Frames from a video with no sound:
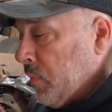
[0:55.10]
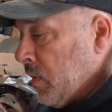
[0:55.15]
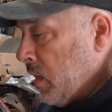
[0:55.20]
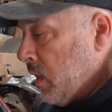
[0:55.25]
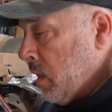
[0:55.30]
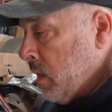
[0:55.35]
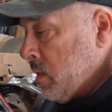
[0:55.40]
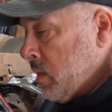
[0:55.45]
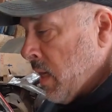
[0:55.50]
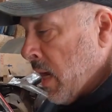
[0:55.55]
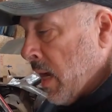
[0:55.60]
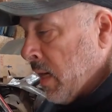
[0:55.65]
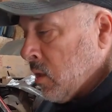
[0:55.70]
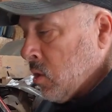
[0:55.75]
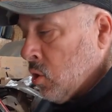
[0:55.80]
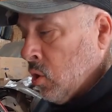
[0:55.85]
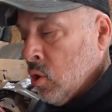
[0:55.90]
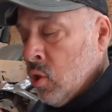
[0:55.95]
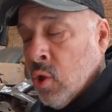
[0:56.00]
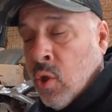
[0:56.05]
is
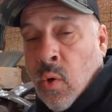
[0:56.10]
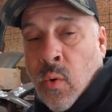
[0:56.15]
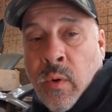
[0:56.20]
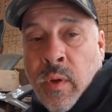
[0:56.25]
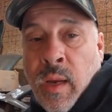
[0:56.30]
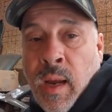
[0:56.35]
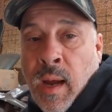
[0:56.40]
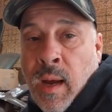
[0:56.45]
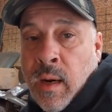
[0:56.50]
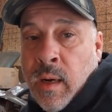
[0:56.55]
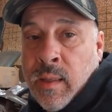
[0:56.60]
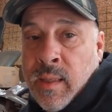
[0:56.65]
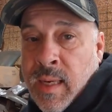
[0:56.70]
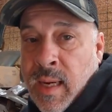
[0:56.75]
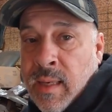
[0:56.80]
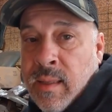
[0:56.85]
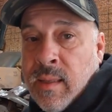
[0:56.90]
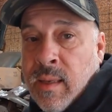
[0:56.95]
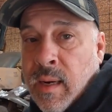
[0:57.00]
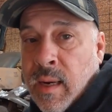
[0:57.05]
actually showing you how to
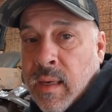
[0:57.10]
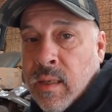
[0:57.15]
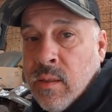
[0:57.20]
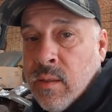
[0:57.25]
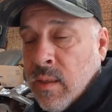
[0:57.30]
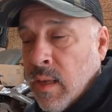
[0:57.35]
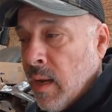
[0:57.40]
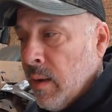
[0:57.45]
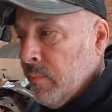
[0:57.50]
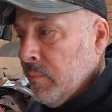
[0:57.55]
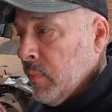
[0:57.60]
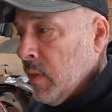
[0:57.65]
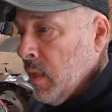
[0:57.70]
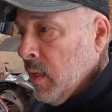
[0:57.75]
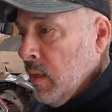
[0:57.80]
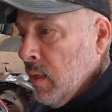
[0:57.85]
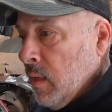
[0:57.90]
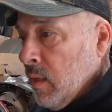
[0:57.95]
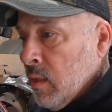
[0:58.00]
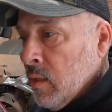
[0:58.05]
take the next step.
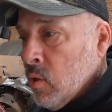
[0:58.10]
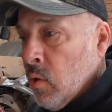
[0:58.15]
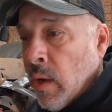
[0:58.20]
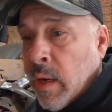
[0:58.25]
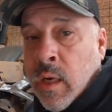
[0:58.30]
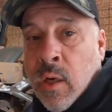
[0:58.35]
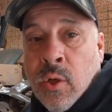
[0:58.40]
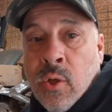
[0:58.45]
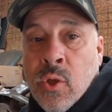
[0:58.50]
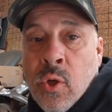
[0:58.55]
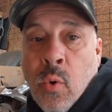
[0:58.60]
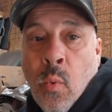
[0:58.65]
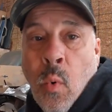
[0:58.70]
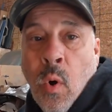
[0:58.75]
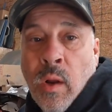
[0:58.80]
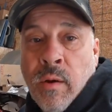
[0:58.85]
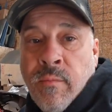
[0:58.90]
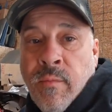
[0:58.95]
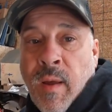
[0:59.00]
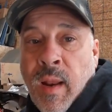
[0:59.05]
So I could do
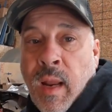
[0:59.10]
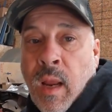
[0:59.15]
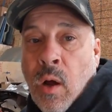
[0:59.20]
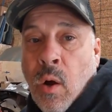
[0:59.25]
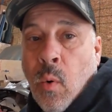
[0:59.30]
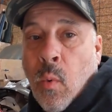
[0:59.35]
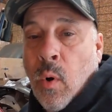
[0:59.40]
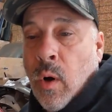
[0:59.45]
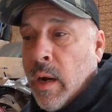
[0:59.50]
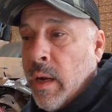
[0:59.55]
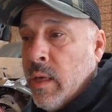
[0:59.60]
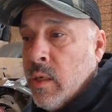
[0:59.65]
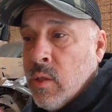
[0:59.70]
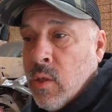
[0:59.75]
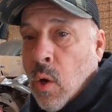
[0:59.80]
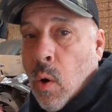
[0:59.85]
one video where I just